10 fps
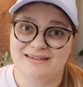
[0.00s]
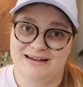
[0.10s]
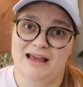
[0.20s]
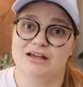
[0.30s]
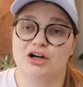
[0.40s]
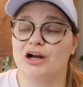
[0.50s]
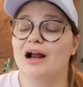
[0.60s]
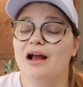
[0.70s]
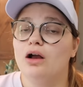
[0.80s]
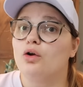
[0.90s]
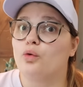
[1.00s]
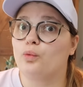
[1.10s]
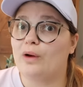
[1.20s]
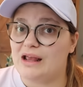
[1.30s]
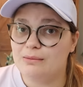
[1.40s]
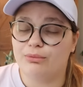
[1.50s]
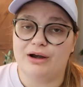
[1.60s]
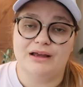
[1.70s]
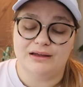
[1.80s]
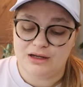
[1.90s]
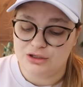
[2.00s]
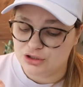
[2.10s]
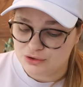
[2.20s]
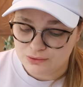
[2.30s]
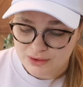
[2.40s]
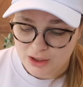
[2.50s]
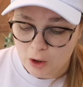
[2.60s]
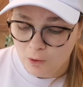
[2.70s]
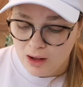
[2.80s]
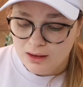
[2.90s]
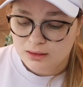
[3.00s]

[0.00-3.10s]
Snyder. Great brand to know.